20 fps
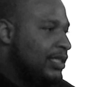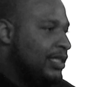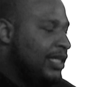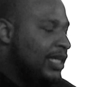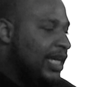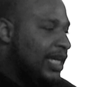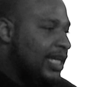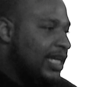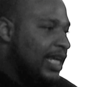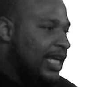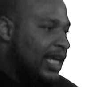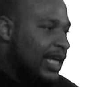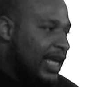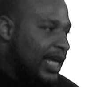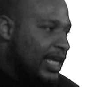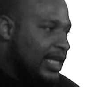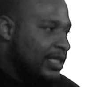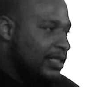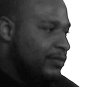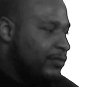In the
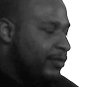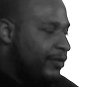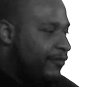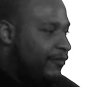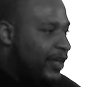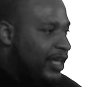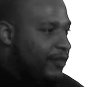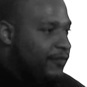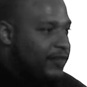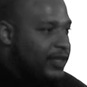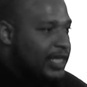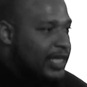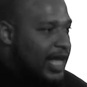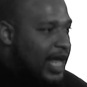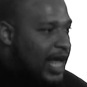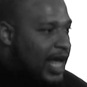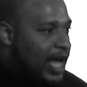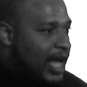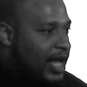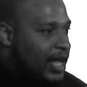end, with faith in
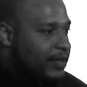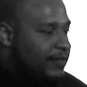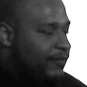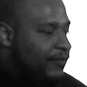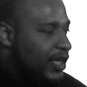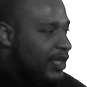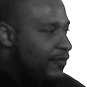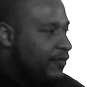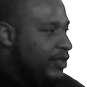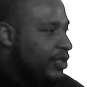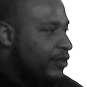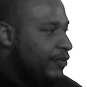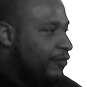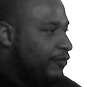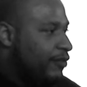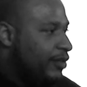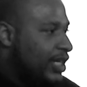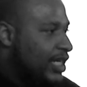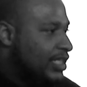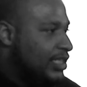God, faith in your
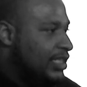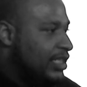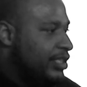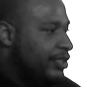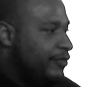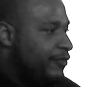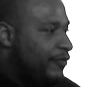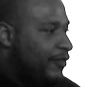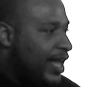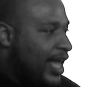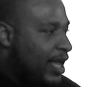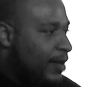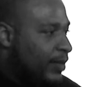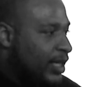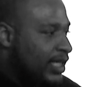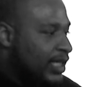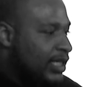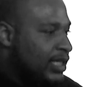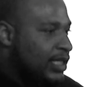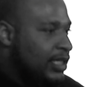friends and your
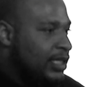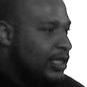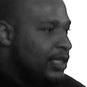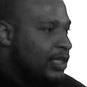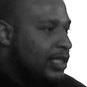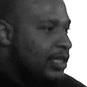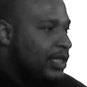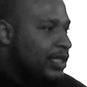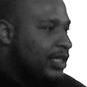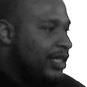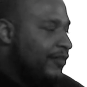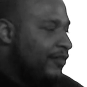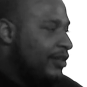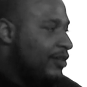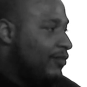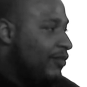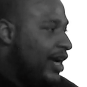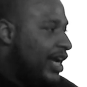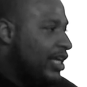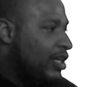family, living
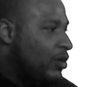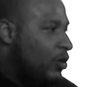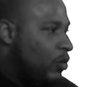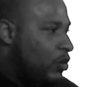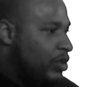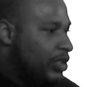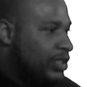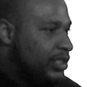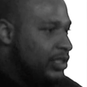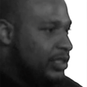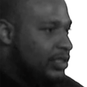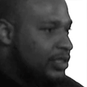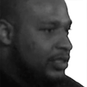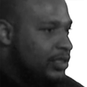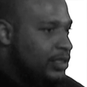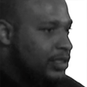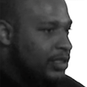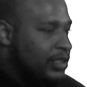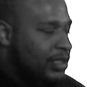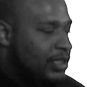the right course,
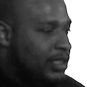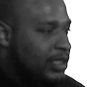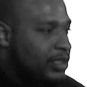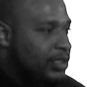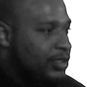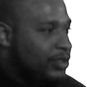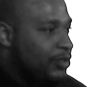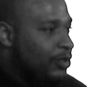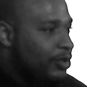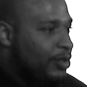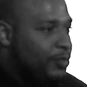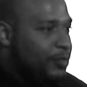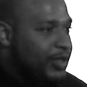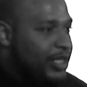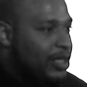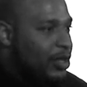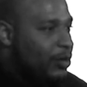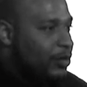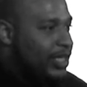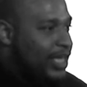you're going to
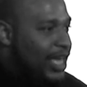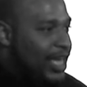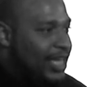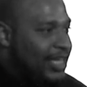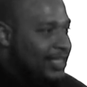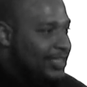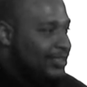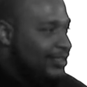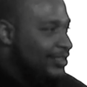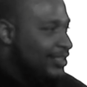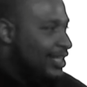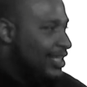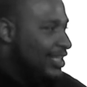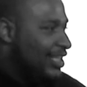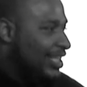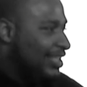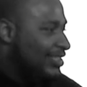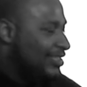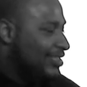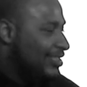be okay.
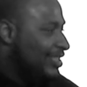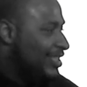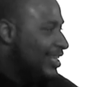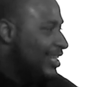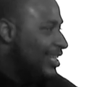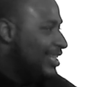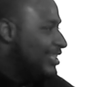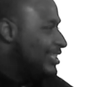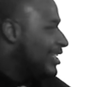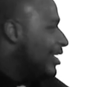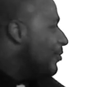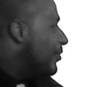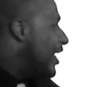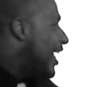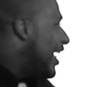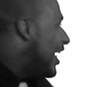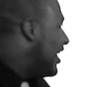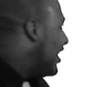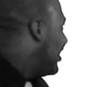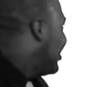And
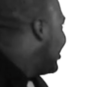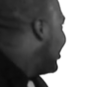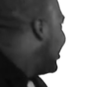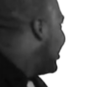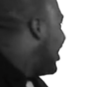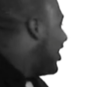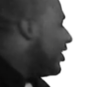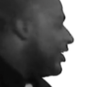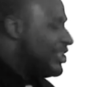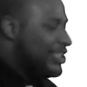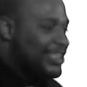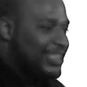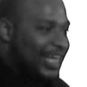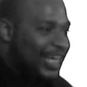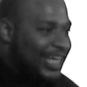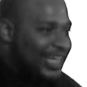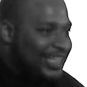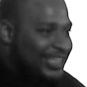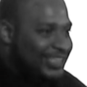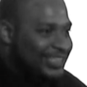someday, they're going to
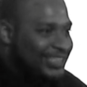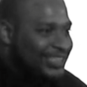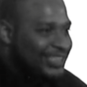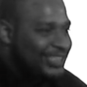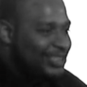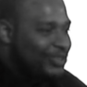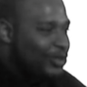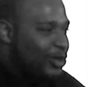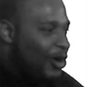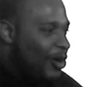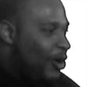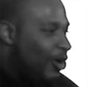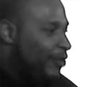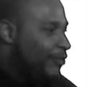say, you're a Hall